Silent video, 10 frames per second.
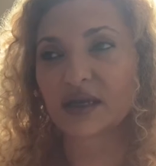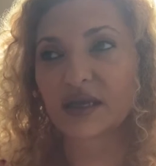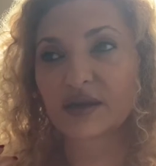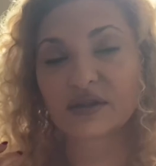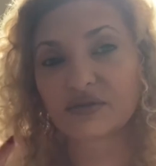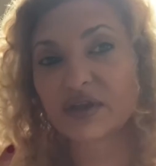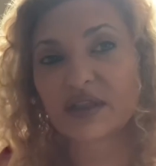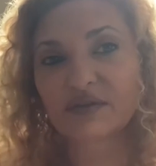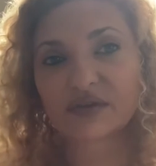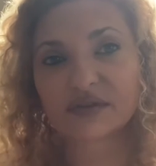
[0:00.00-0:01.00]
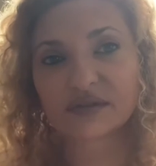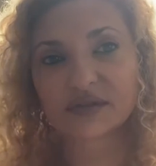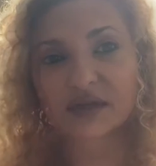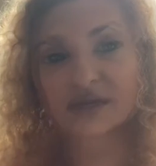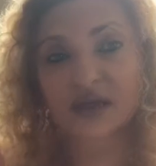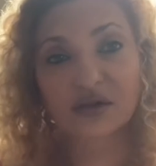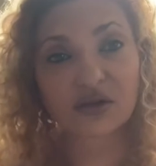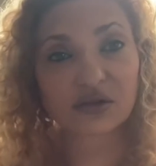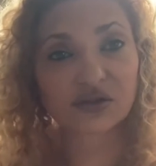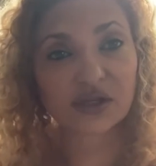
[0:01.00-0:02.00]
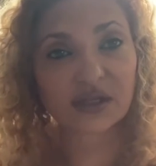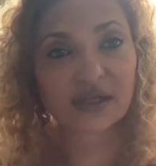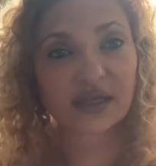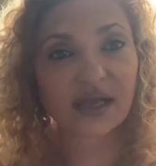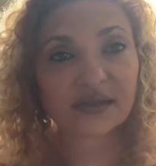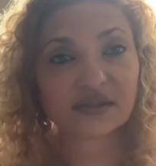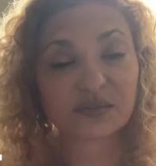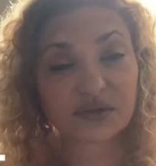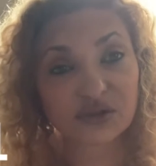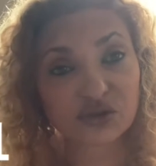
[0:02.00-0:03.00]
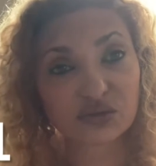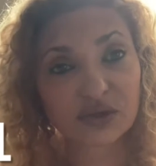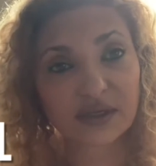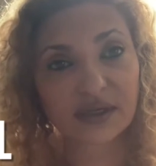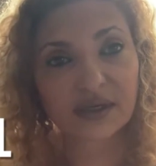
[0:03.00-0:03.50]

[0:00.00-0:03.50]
in 3 levels: psychologically and spiritually.